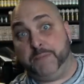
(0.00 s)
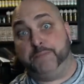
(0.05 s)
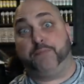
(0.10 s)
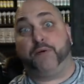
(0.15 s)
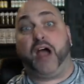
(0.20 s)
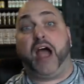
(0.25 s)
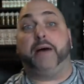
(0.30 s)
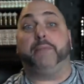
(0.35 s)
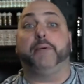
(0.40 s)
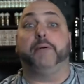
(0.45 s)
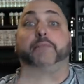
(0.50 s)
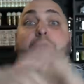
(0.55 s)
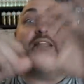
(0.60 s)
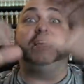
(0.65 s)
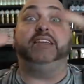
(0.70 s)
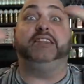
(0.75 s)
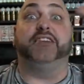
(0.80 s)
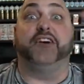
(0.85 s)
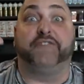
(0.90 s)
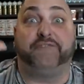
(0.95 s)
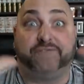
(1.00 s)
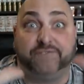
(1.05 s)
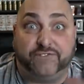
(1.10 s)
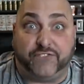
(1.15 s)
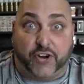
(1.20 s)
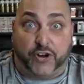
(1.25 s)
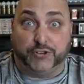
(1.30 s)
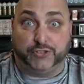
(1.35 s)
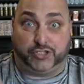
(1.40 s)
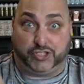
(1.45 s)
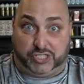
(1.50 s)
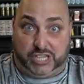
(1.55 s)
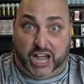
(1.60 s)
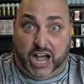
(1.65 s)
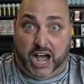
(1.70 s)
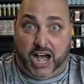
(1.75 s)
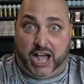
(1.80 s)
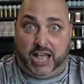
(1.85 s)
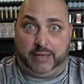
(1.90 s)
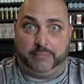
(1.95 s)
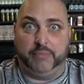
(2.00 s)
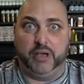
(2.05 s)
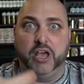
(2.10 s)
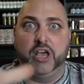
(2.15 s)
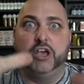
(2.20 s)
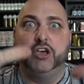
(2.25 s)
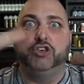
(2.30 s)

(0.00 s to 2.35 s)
probably the first time